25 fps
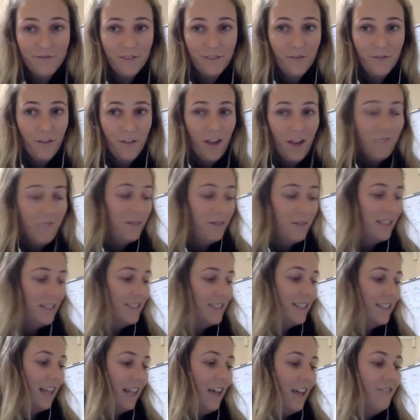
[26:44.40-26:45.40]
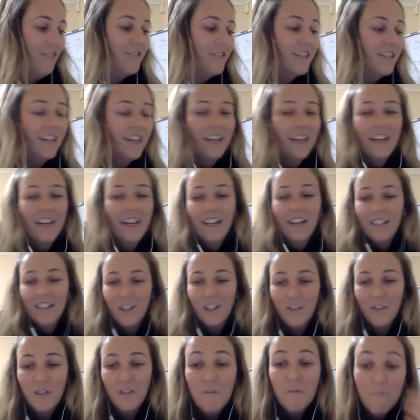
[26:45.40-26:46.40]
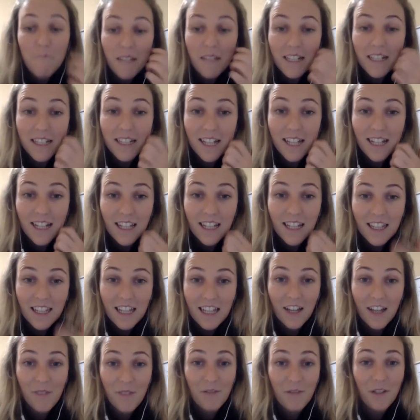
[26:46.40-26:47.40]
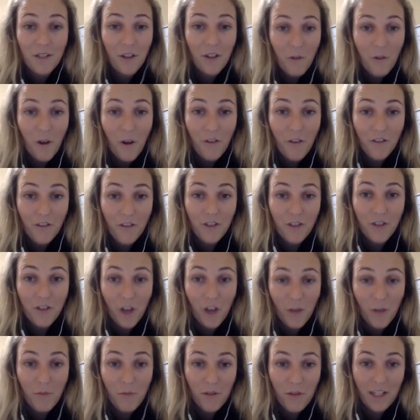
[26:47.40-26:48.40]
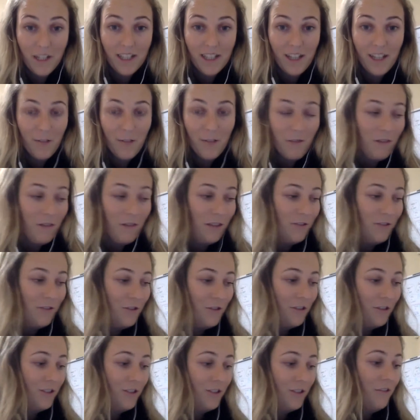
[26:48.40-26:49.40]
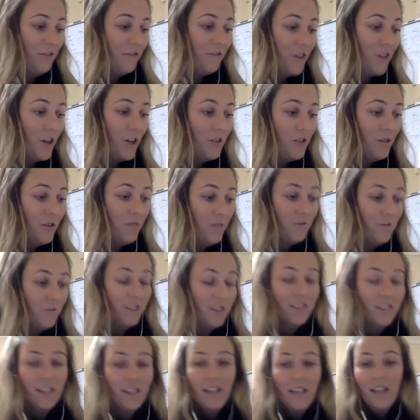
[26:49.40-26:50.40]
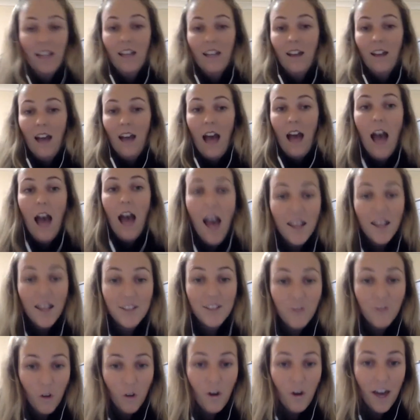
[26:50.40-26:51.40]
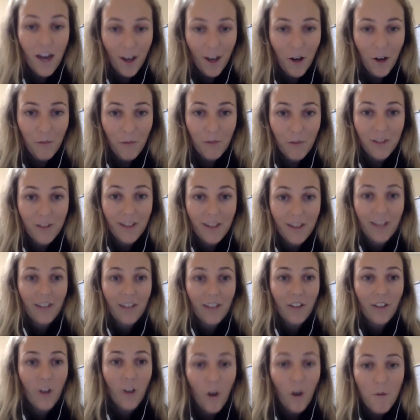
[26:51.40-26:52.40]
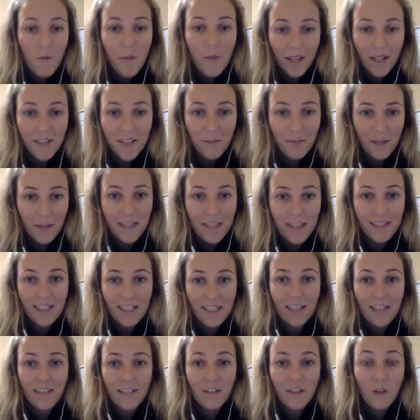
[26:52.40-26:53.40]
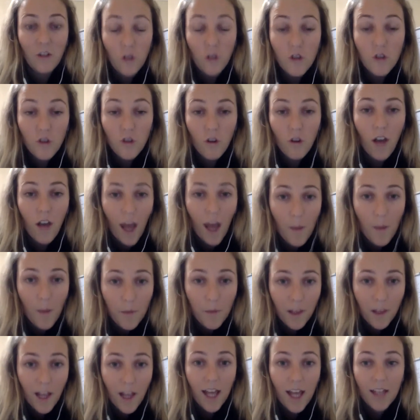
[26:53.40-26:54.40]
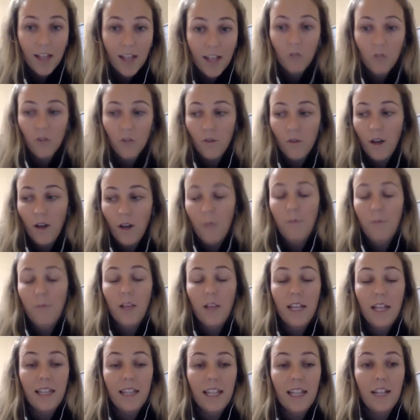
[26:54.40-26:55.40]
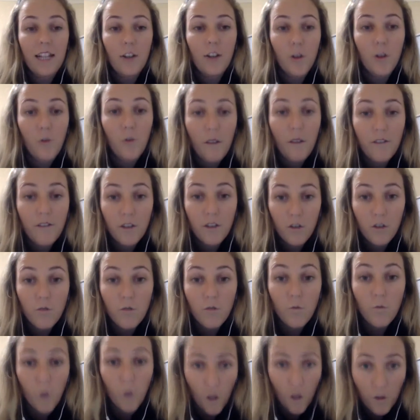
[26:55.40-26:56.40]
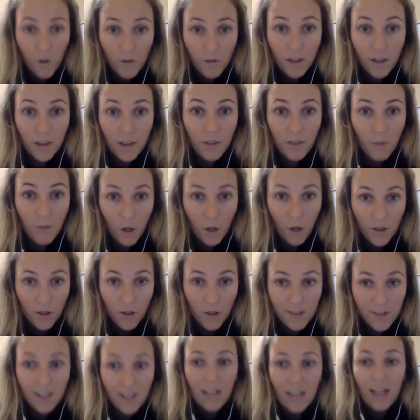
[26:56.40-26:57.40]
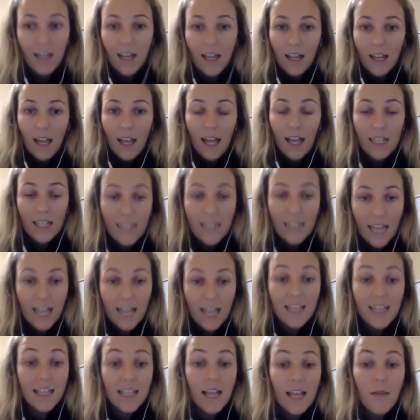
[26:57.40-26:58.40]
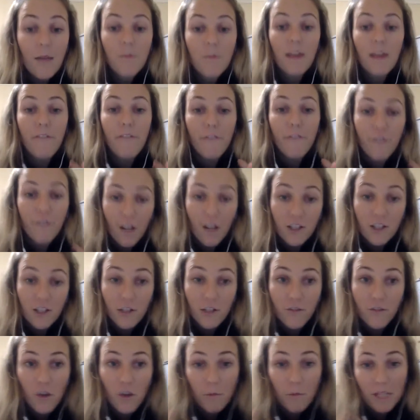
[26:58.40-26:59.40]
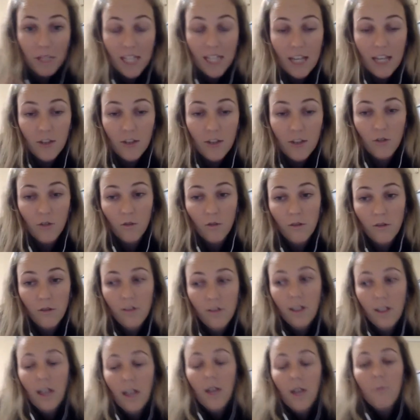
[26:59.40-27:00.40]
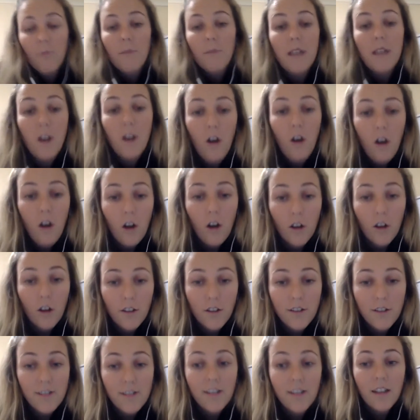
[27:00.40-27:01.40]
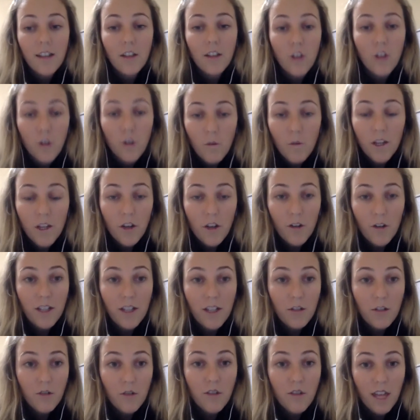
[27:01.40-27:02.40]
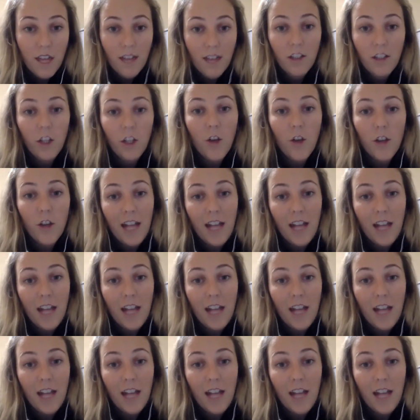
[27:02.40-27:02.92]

five minutes left. So if you missed anything, I'm going to go over the dot points that we went through. So the first one was ask for help. Go back to basics. Use your upline or your upline leader, whoever you work with the most, and get them in front of your potentials because you are going to then learn